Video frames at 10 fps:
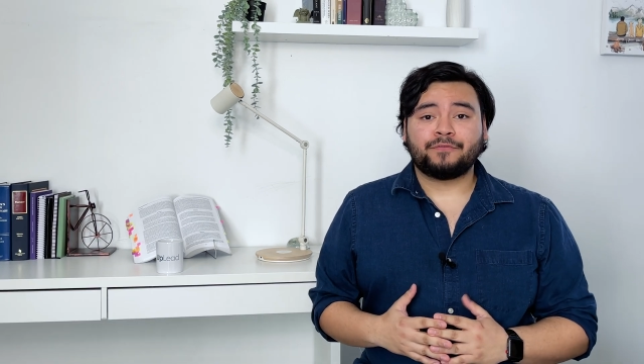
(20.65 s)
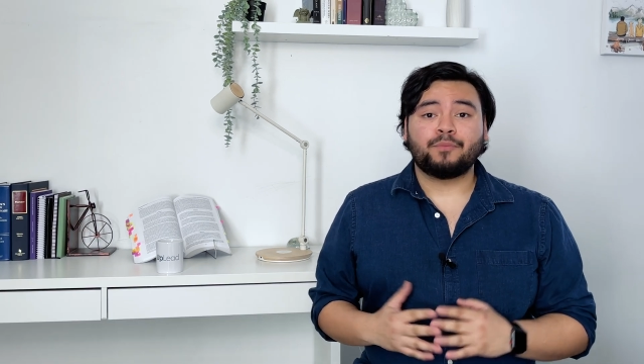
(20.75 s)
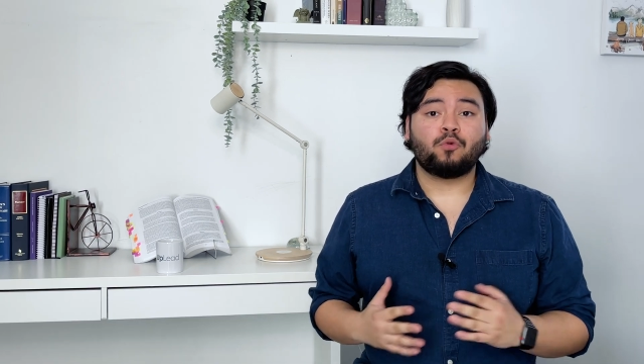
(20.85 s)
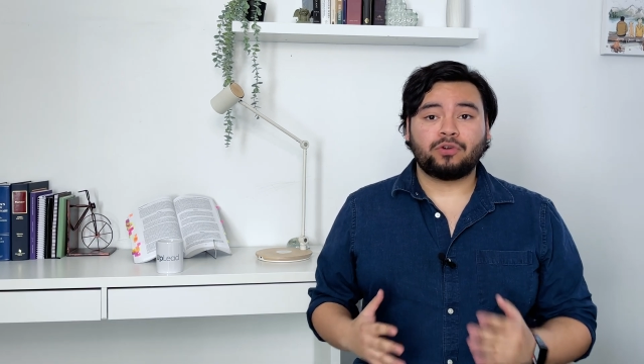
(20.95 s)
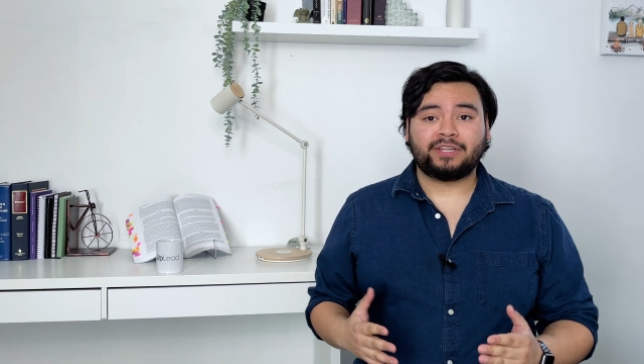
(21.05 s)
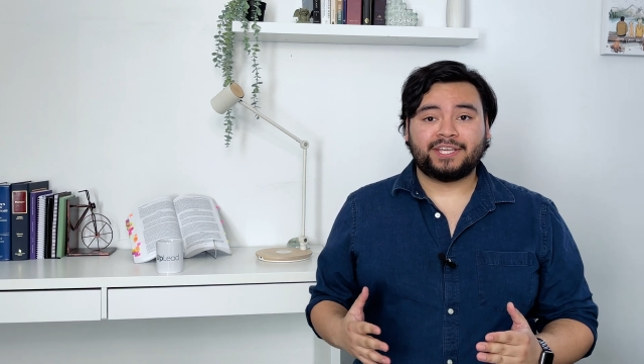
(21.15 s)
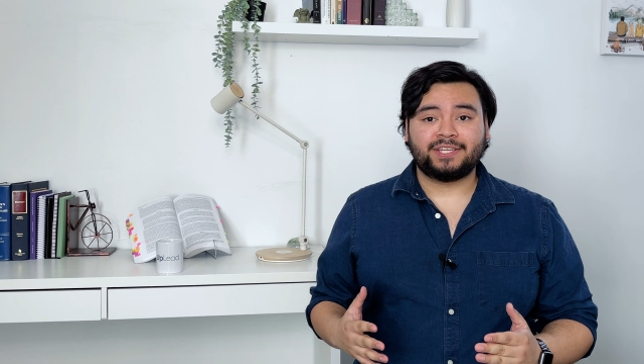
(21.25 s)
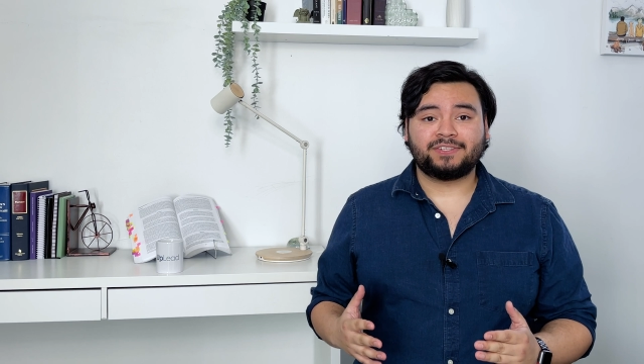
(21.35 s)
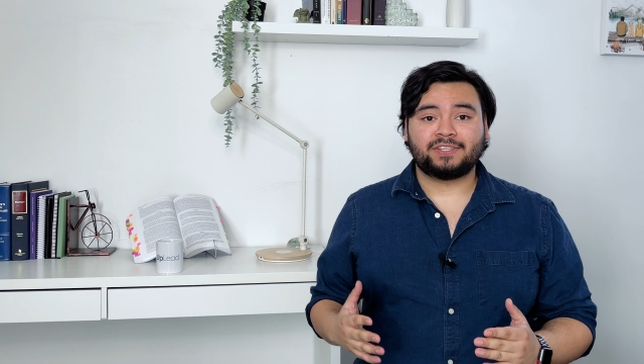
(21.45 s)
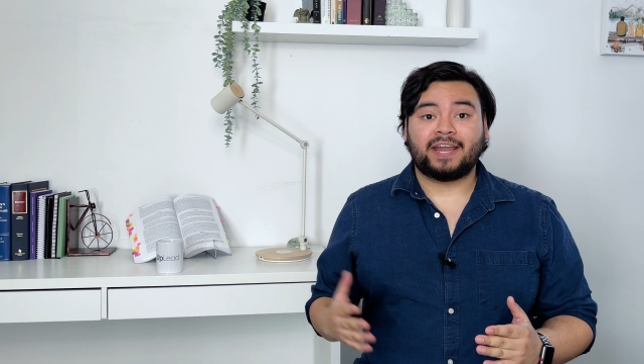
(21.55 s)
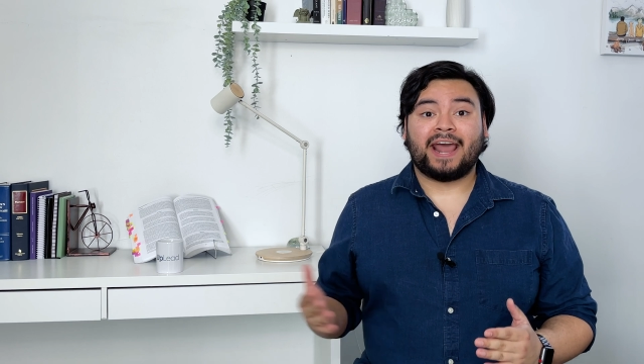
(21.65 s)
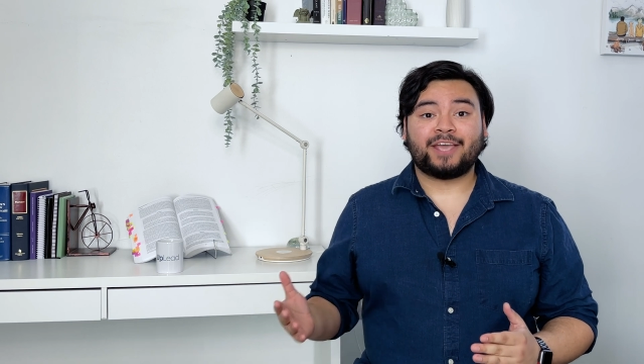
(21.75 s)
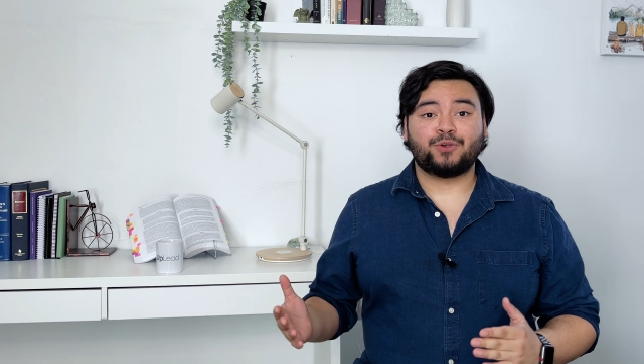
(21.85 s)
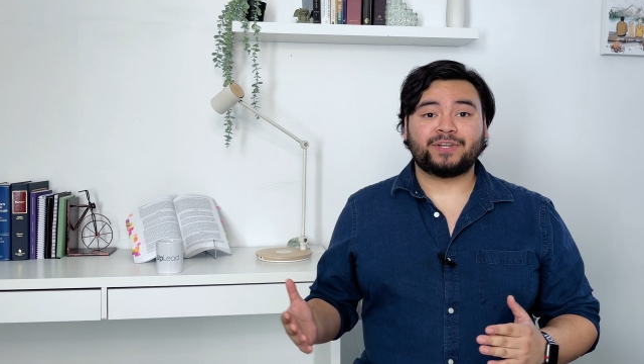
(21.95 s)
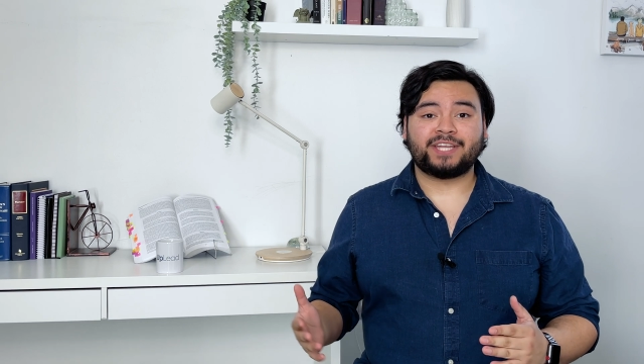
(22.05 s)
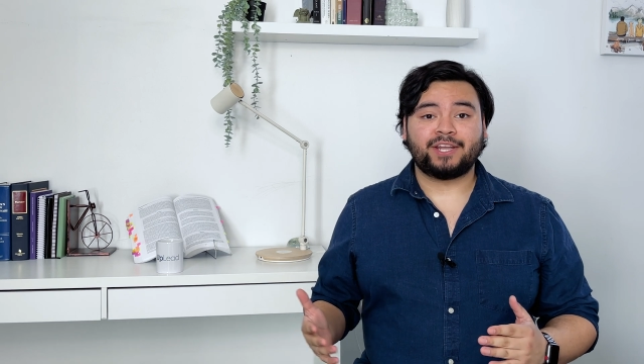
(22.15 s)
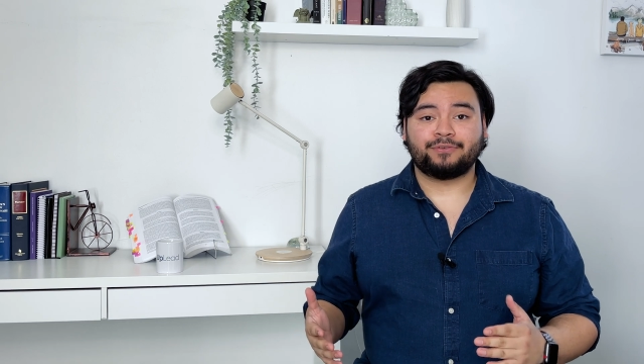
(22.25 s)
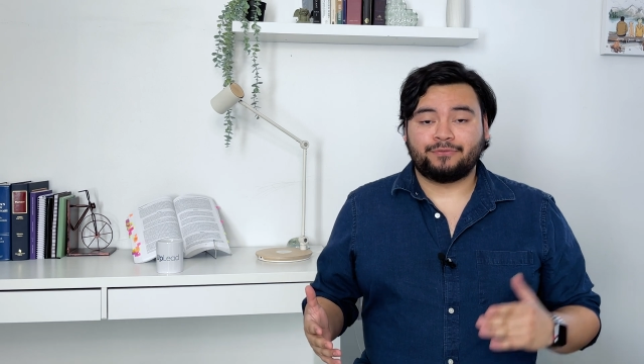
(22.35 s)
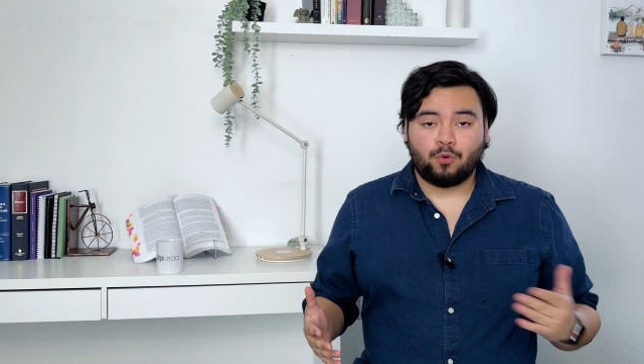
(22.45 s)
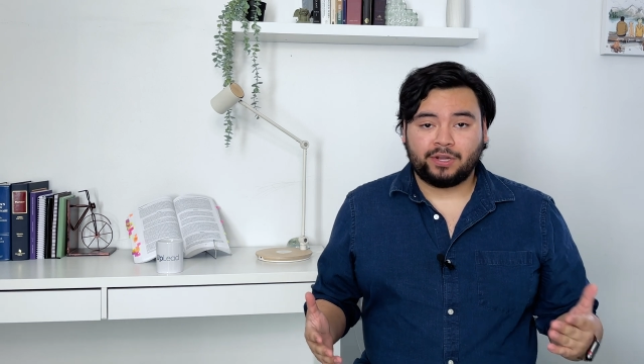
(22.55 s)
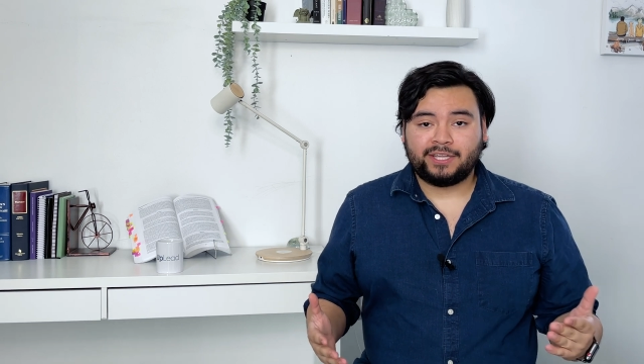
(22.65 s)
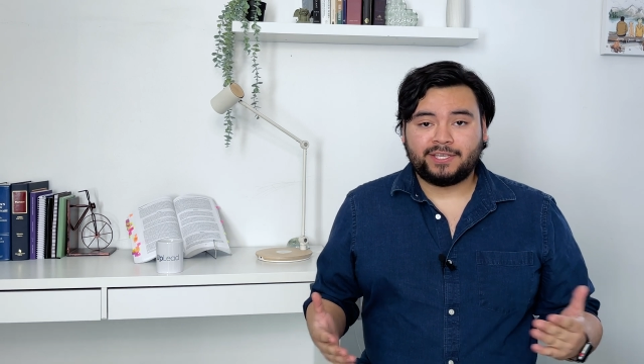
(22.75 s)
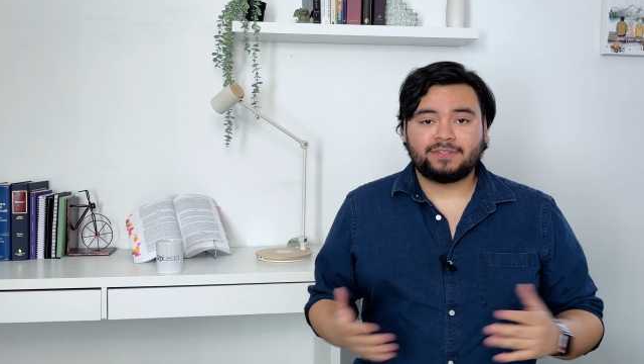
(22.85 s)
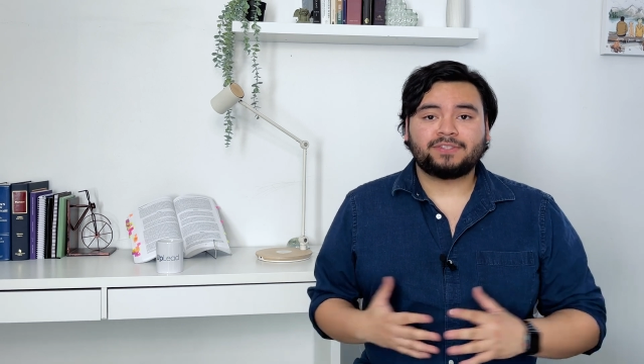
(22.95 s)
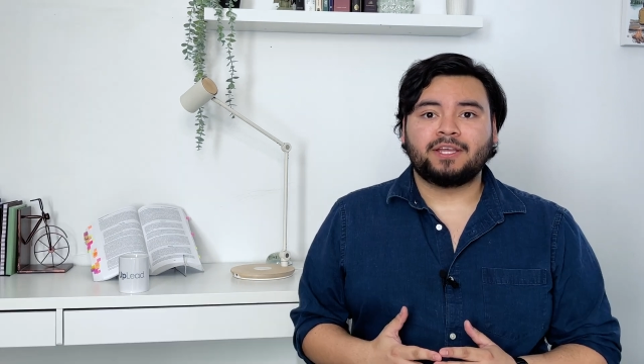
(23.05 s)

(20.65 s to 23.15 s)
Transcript: for more leads and accurate data for leads,